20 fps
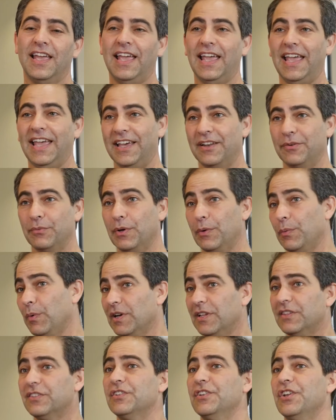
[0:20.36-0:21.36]
And we
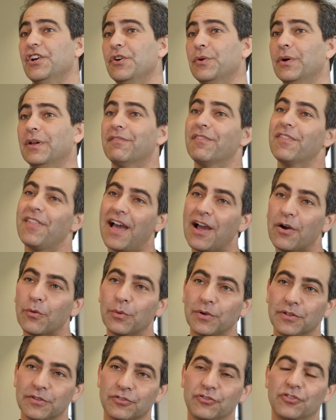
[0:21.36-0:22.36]
wanted to know if that
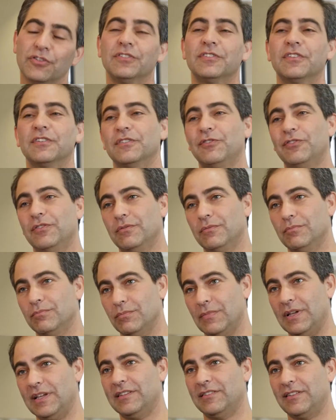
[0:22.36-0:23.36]
was just
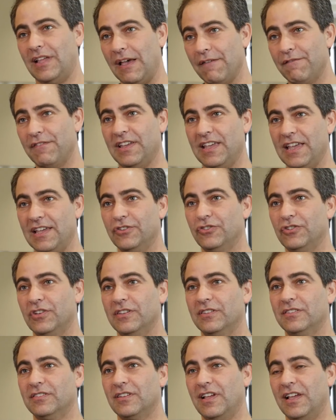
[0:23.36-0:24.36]
as
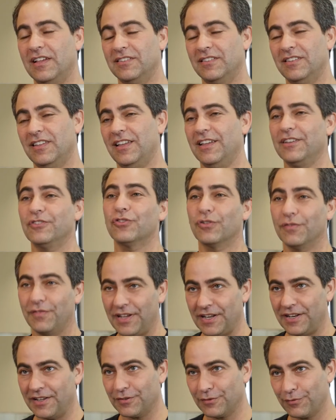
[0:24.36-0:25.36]
efficacious as the
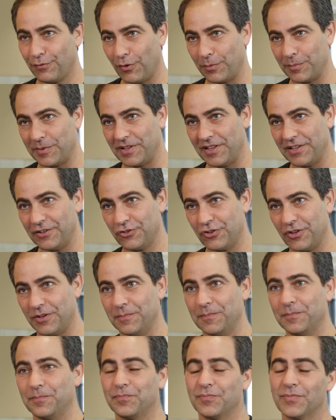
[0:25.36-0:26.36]
intravenous
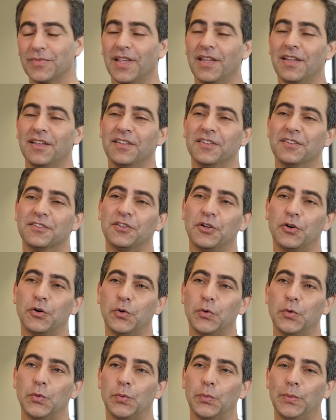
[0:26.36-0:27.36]
formulation.
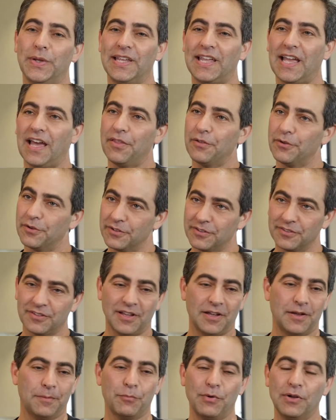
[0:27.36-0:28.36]
So we gathered
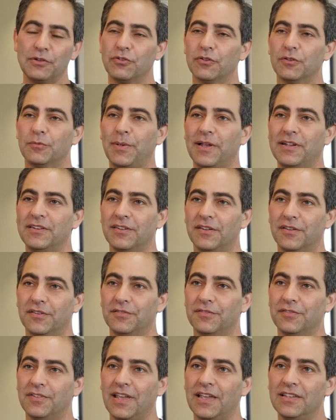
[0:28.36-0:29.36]
some
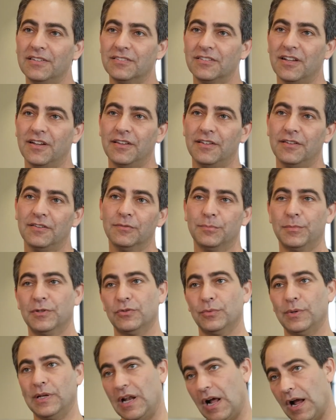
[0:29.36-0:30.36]
retrospective case studies
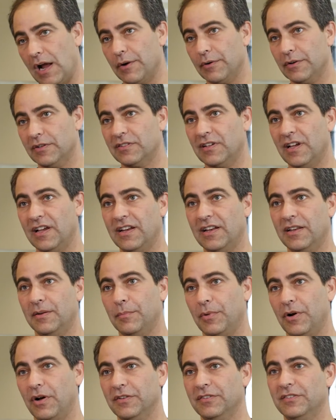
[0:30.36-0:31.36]
between our site
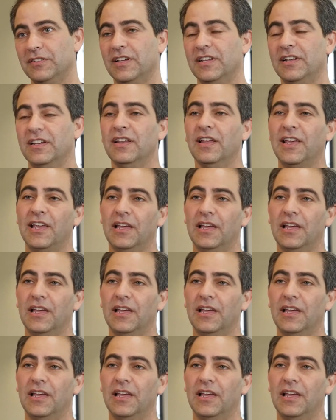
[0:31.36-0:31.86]
in Boston